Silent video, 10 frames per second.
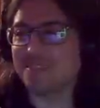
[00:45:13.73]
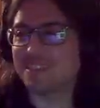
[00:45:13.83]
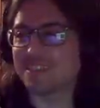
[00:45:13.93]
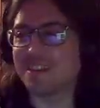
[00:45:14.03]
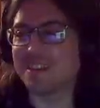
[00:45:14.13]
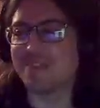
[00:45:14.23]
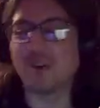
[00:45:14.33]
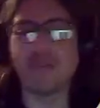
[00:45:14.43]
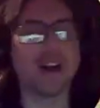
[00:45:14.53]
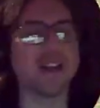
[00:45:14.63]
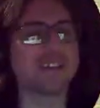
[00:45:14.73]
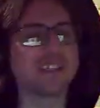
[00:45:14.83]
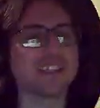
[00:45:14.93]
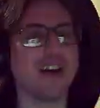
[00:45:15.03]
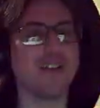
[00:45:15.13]
to evolve our
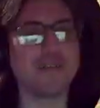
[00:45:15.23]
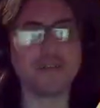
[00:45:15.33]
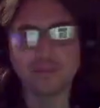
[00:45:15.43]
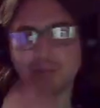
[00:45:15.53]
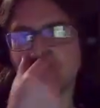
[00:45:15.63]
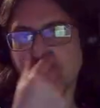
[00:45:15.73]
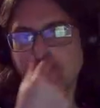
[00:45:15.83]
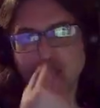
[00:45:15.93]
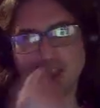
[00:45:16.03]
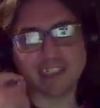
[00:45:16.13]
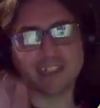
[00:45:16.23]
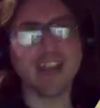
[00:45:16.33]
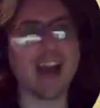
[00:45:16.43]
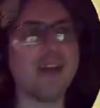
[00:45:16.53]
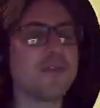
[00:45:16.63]
stuff. Okay, so
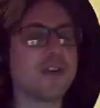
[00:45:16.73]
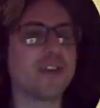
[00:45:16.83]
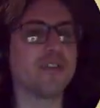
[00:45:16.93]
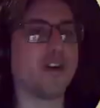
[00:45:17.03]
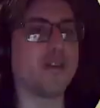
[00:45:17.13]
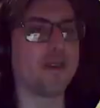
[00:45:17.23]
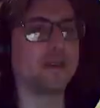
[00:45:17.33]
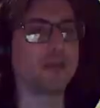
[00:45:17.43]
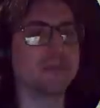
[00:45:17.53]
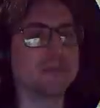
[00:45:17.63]
now we've got the evolved wand.